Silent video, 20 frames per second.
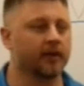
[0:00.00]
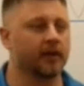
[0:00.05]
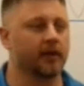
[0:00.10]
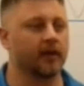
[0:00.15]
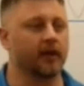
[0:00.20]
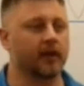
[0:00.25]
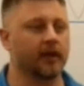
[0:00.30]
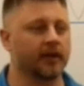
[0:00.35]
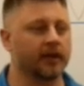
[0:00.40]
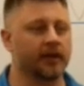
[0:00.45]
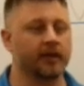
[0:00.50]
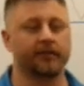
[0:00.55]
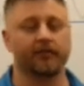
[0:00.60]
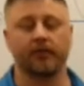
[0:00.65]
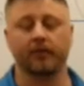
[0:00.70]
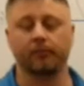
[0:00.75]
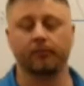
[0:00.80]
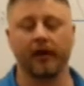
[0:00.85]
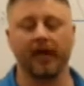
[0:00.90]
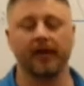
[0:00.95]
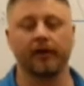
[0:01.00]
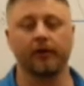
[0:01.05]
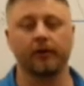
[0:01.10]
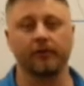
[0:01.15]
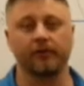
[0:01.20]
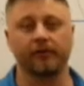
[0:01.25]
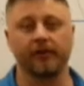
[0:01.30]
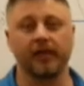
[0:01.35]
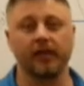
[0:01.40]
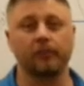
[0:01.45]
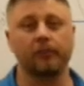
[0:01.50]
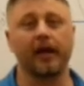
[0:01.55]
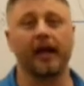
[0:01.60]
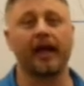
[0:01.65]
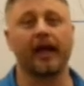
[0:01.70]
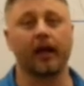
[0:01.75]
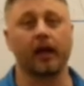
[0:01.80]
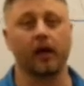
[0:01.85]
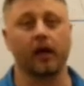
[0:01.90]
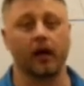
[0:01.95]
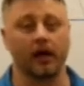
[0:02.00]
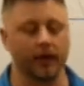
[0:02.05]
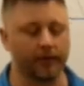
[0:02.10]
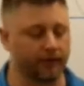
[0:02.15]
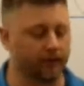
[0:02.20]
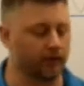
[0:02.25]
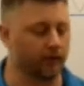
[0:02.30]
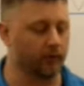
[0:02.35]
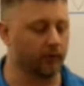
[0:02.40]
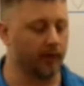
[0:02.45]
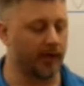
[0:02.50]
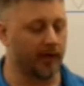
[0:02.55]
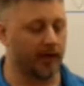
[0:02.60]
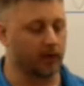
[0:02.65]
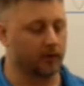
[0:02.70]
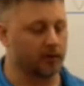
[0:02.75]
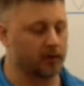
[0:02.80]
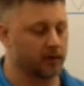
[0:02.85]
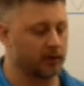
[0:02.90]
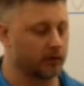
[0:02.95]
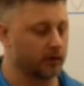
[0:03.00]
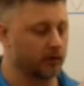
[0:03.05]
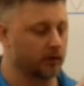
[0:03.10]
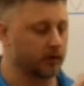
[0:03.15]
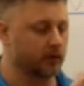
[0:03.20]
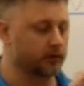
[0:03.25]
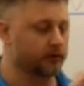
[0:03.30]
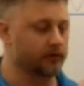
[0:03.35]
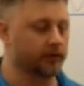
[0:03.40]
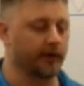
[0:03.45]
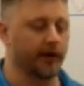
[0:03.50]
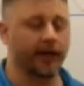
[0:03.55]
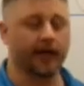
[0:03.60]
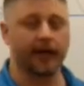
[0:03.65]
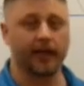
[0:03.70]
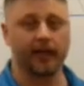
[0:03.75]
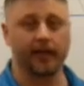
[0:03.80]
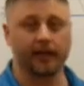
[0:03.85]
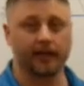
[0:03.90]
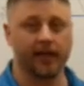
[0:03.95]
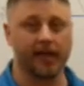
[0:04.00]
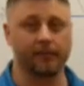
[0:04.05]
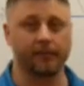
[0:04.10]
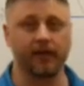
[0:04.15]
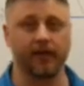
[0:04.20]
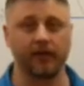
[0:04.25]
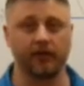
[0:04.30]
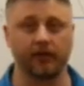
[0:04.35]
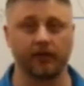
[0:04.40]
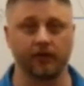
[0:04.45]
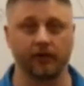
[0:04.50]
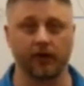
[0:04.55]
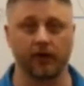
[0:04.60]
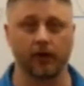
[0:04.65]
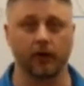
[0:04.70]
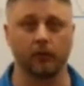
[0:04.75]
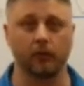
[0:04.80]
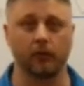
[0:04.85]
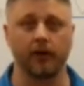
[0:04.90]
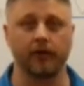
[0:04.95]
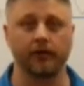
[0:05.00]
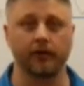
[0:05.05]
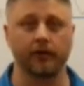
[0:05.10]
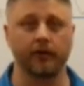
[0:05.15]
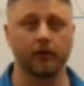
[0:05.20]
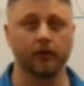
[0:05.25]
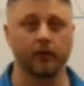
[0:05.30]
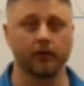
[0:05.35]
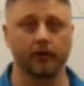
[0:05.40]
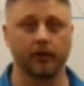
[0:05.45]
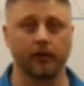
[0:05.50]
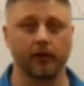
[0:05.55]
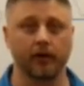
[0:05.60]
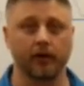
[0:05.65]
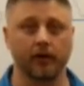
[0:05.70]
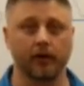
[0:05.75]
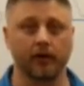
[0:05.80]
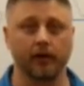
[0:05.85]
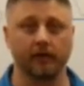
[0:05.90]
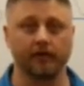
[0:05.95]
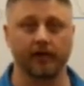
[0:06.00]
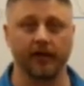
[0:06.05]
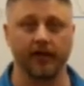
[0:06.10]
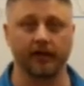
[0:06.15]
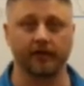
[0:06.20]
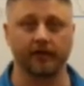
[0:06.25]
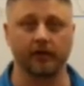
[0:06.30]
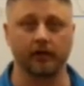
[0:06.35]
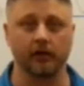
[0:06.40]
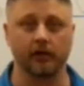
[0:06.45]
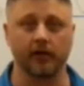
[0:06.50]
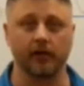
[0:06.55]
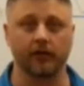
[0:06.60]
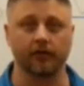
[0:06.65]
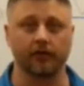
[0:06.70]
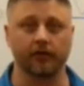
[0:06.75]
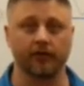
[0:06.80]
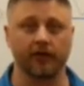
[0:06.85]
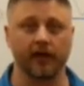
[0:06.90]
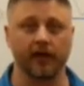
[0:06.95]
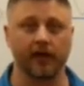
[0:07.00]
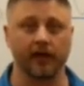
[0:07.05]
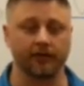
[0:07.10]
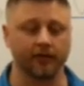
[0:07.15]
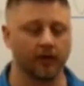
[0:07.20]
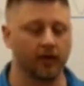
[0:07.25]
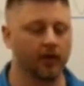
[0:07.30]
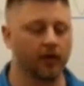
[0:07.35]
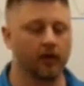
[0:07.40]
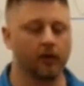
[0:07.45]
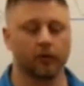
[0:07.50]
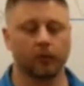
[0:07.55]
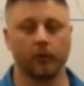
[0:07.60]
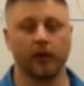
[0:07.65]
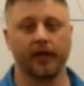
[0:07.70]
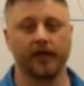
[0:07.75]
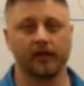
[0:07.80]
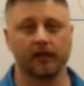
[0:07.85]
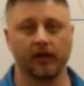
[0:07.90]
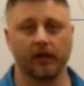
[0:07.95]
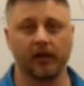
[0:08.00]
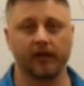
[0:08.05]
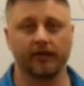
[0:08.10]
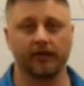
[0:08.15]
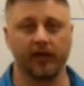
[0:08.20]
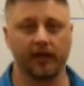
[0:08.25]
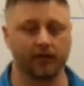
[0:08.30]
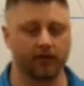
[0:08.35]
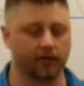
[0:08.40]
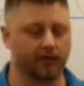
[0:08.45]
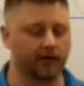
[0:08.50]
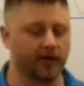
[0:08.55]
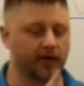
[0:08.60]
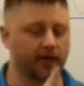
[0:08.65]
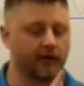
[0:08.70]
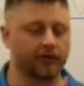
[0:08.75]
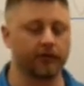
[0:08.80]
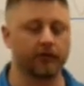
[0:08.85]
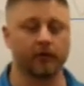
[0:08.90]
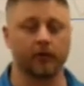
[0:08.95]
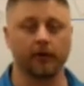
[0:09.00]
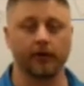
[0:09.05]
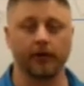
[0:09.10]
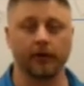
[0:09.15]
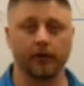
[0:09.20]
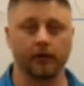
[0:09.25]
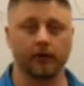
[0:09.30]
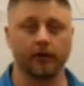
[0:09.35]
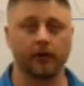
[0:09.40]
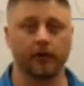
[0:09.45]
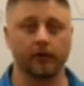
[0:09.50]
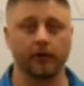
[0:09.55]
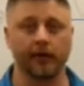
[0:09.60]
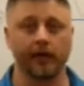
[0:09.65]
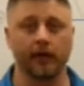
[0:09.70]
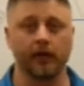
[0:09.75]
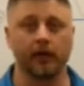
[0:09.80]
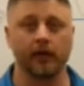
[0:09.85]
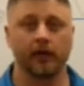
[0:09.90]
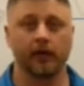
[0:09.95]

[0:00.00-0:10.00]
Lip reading: biofeedback onto how our training adaptations are, whether you are doing cardiovascular exercise, weight loss exercise, or you're doing